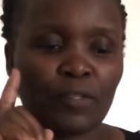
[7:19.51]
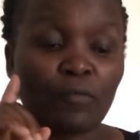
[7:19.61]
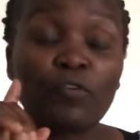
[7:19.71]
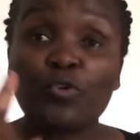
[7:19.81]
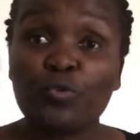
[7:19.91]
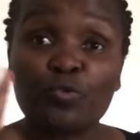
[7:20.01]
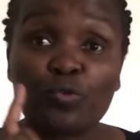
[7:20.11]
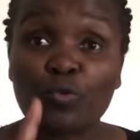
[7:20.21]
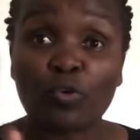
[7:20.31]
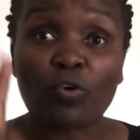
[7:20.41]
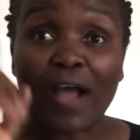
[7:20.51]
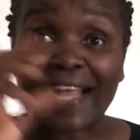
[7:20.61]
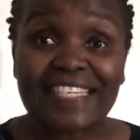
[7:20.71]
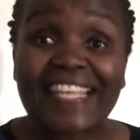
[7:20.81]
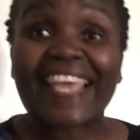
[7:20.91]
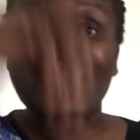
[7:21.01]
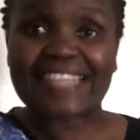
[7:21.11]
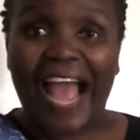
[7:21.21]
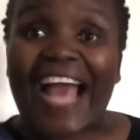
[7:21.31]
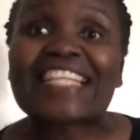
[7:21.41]
For you to grow and get
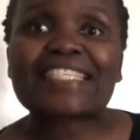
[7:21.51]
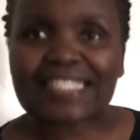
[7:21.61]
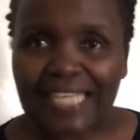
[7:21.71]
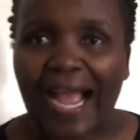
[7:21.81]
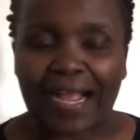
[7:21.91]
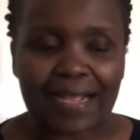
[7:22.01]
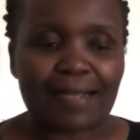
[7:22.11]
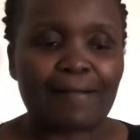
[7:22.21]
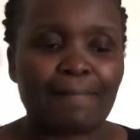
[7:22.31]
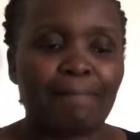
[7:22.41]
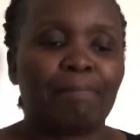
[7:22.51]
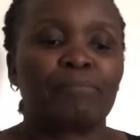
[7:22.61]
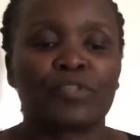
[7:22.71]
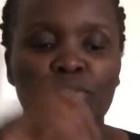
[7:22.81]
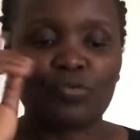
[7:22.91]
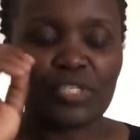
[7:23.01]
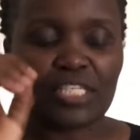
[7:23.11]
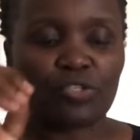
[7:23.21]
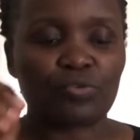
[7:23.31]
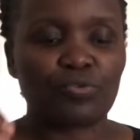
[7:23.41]
unstuck, you
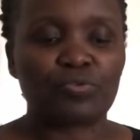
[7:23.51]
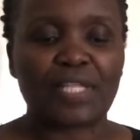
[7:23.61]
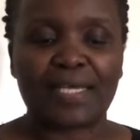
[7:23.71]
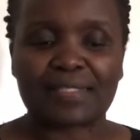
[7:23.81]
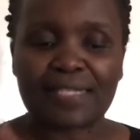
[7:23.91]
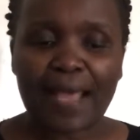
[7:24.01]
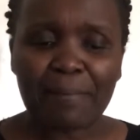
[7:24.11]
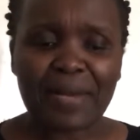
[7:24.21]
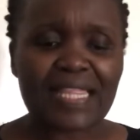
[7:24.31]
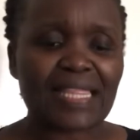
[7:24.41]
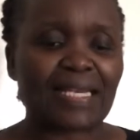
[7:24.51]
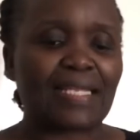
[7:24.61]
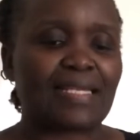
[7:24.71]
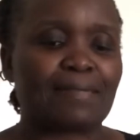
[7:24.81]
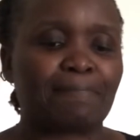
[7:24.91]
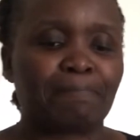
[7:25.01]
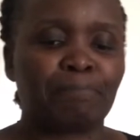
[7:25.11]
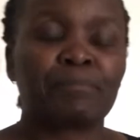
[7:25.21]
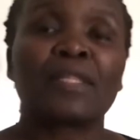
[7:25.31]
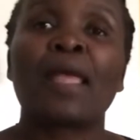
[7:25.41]
need to do that. Number three,
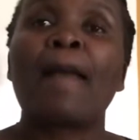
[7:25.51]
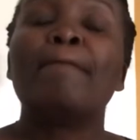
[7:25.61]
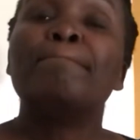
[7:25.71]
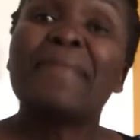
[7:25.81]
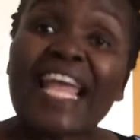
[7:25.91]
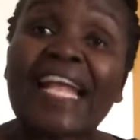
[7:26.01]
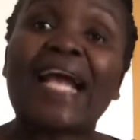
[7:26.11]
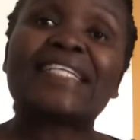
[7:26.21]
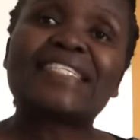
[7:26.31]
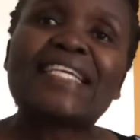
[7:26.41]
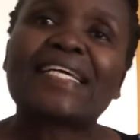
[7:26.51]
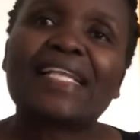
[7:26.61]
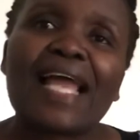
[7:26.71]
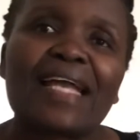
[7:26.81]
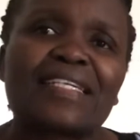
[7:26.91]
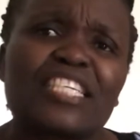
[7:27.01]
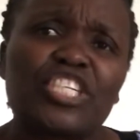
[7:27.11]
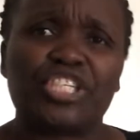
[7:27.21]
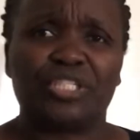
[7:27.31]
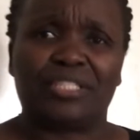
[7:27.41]
make a
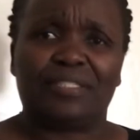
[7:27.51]
declaration